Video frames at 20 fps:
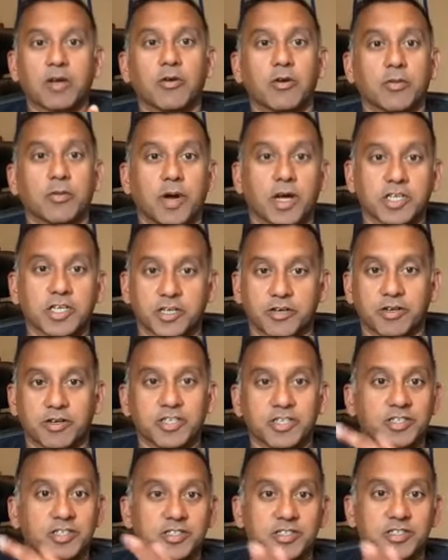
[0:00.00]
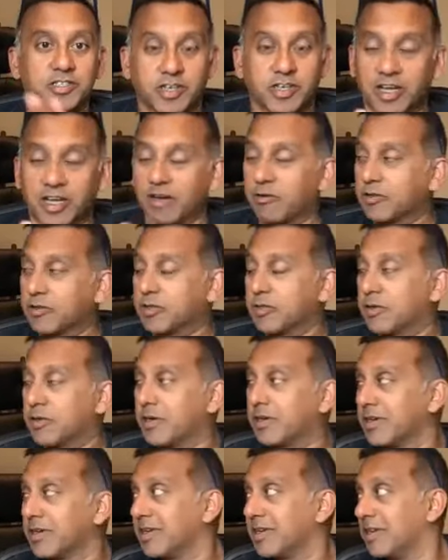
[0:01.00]
I call it my generation because I don't know how old you
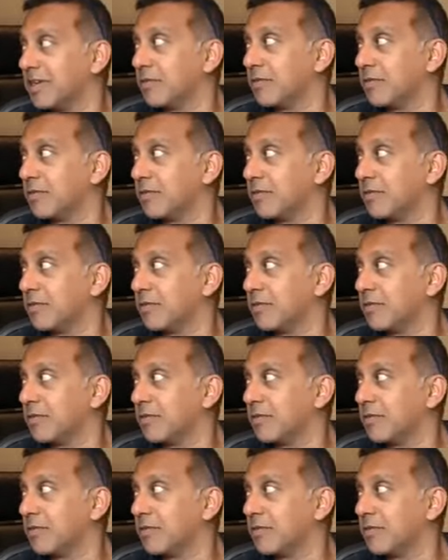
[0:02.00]
are.